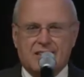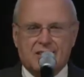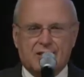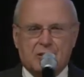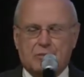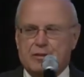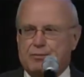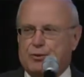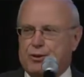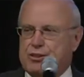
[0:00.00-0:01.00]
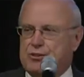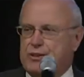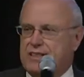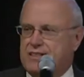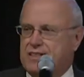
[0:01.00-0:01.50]
little bit more
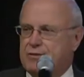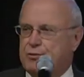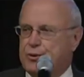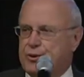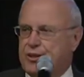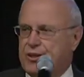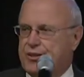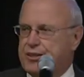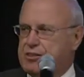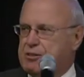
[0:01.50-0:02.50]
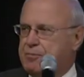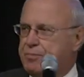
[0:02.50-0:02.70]
straightforward uh, on this.